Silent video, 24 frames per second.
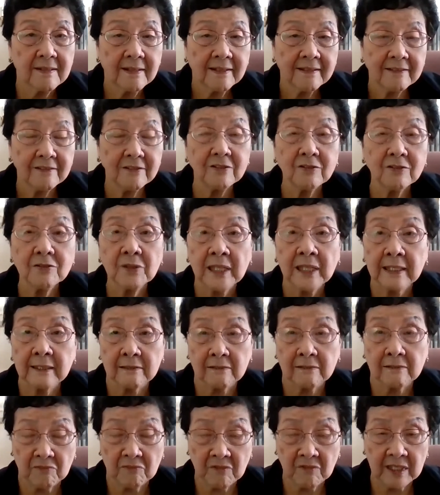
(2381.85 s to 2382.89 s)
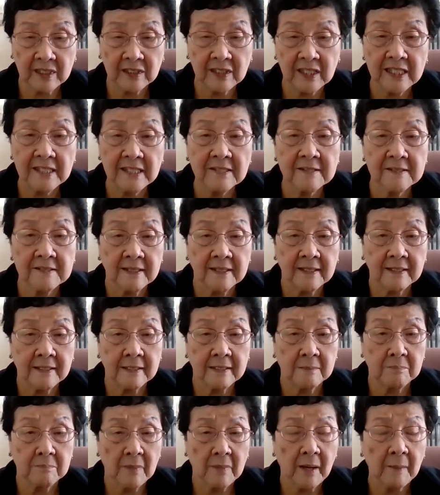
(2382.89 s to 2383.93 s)
You know that these
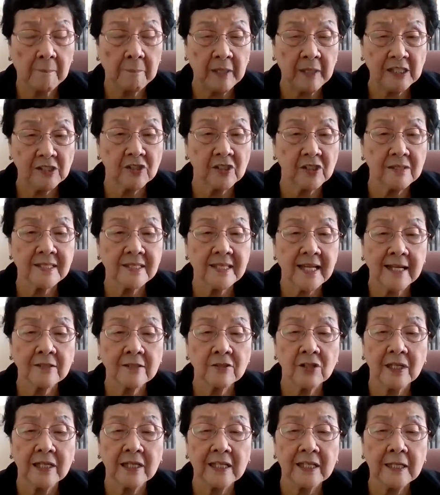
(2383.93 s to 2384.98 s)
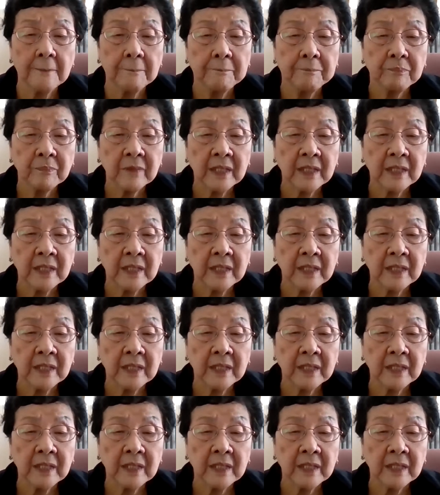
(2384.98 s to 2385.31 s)
patients actually